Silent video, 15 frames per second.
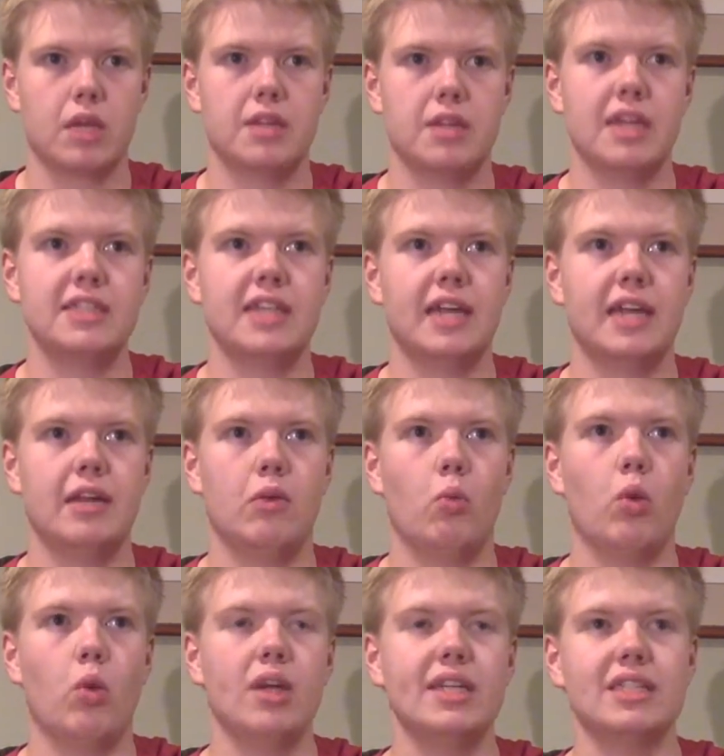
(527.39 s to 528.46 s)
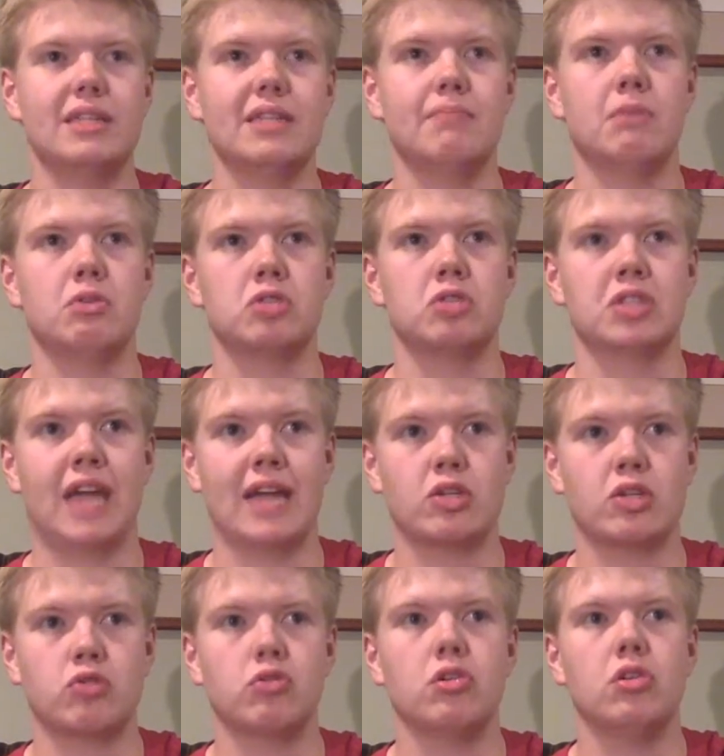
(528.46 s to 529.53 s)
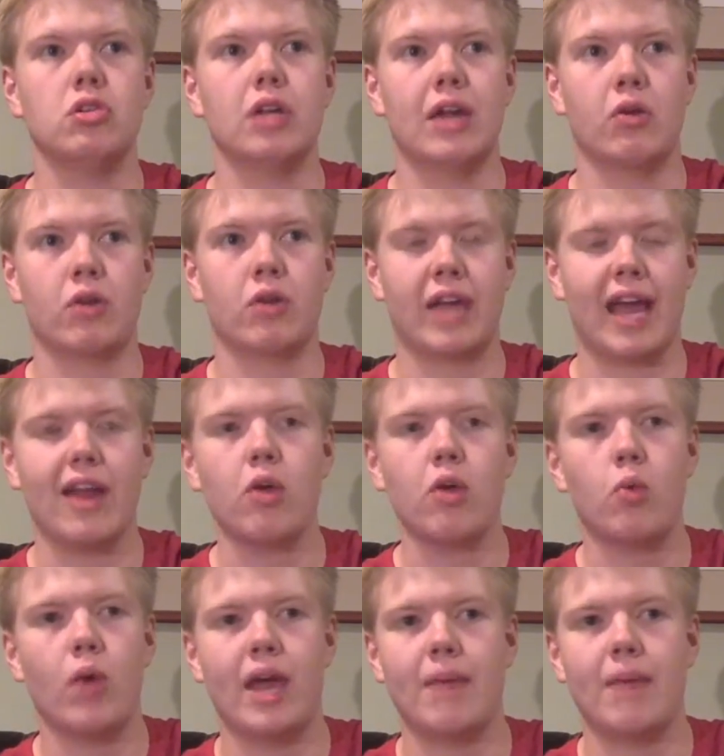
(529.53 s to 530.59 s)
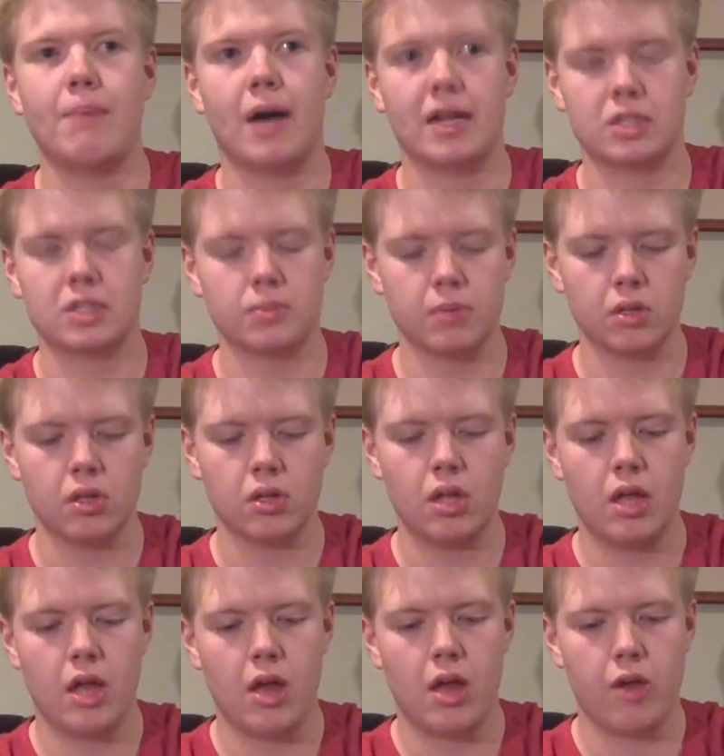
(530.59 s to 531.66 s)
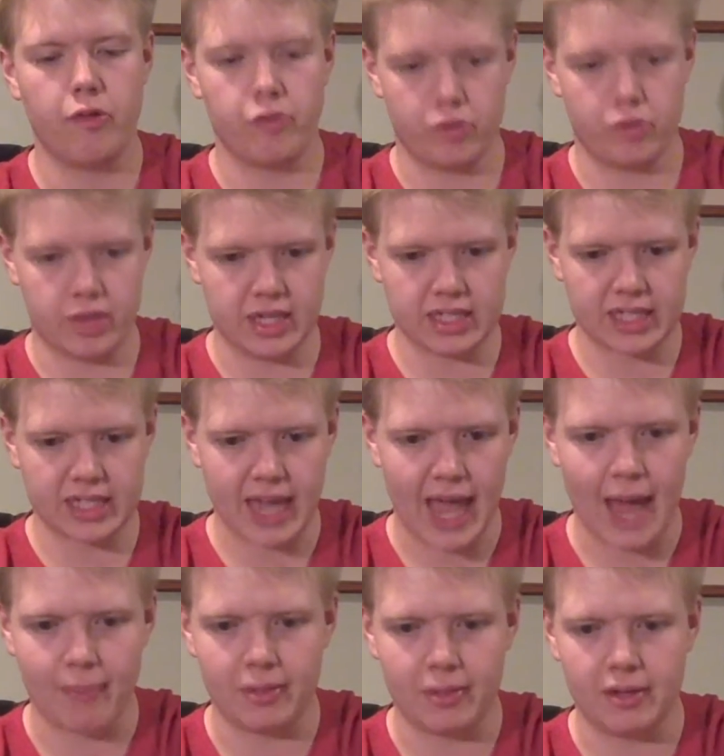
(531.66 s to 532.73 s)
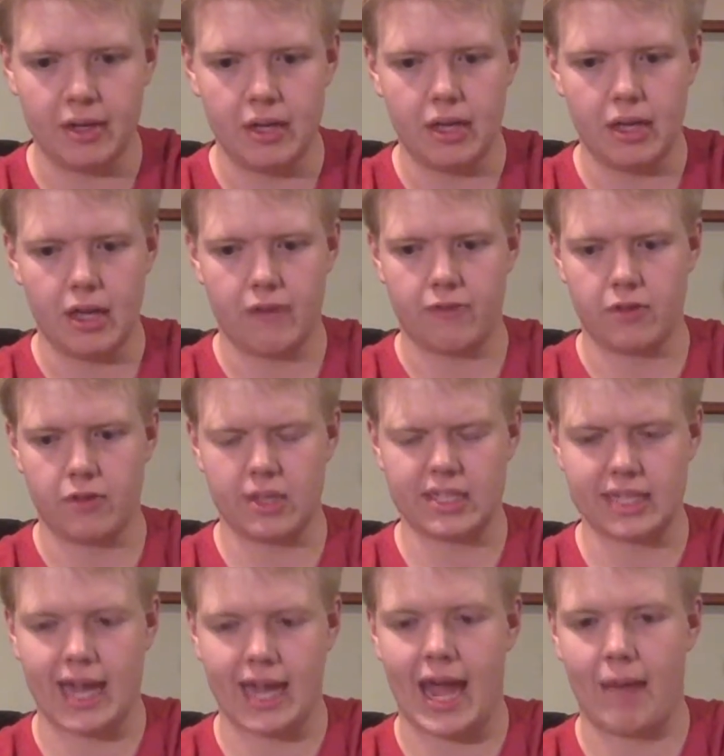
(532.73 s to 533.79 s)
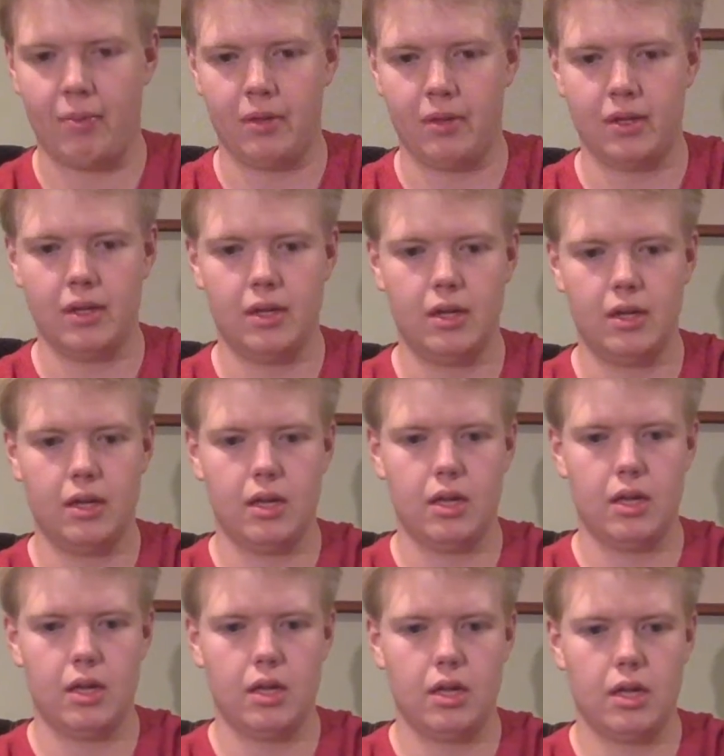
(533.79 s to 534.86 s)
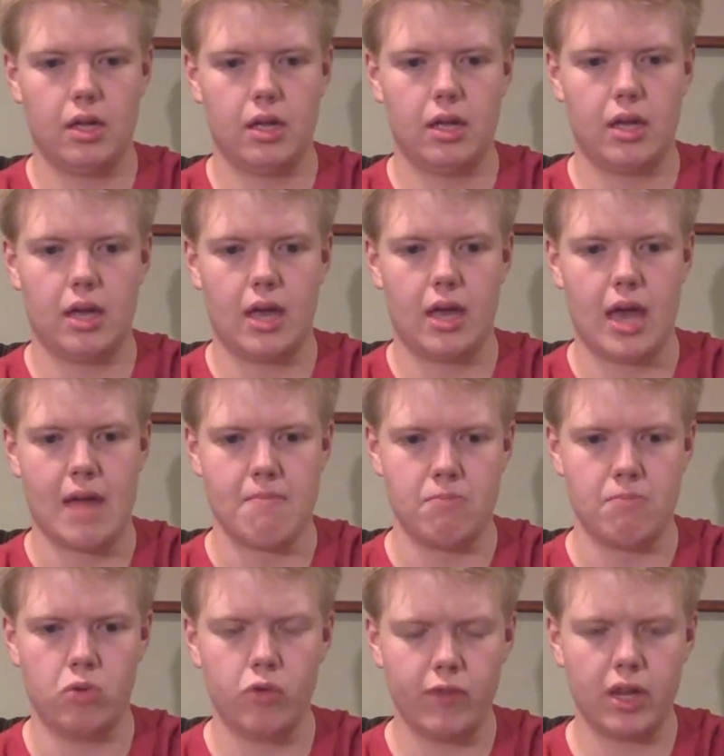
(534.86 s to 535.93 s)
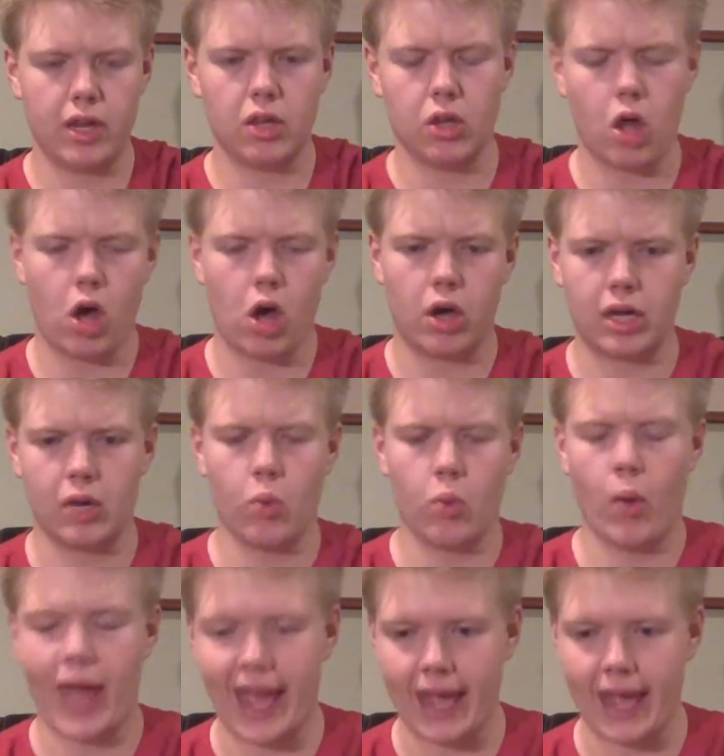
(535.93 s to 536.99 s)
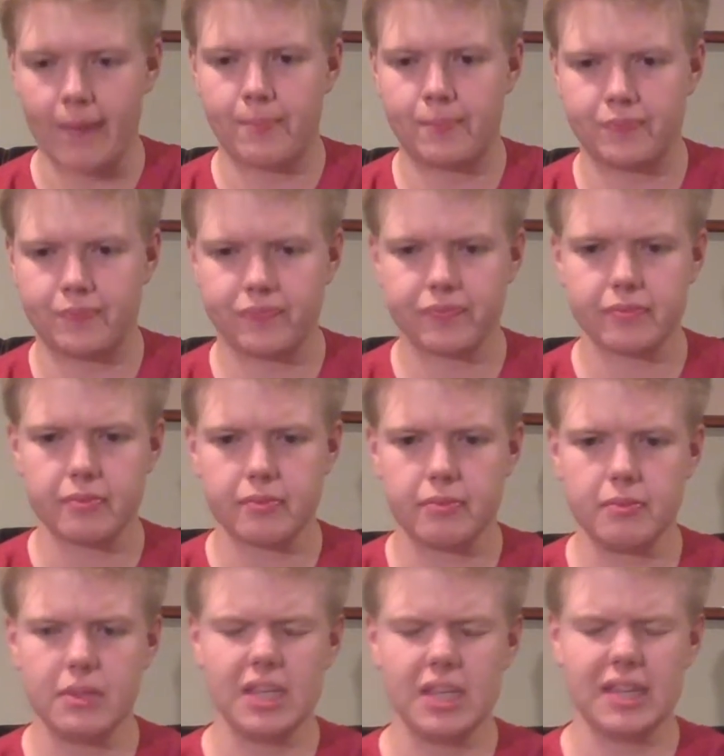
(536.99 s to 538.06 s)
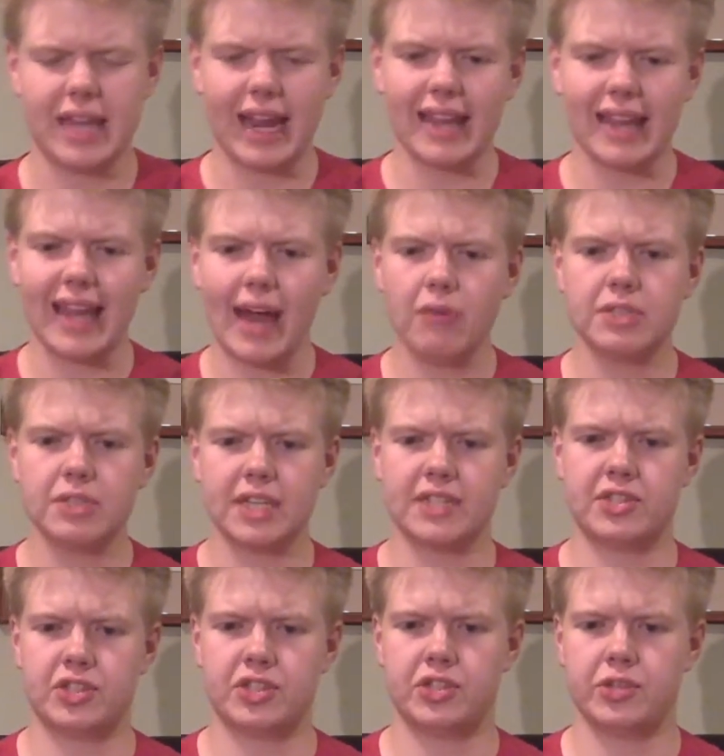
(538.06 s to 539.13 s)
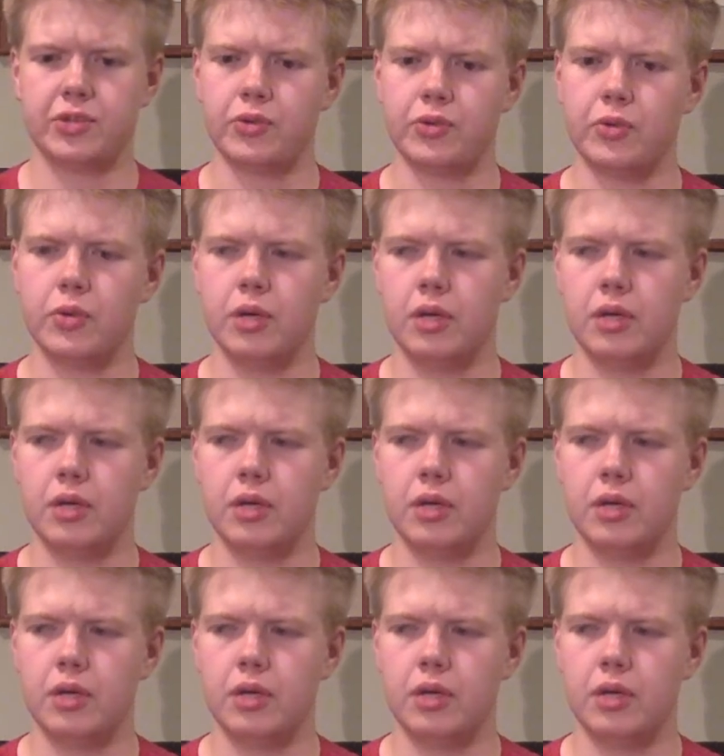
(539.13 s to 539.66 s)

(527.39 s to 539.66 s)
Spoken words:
They said, what is the most natural and organic way possible for this to happen and for this to happen, and move it along in a way that allows us to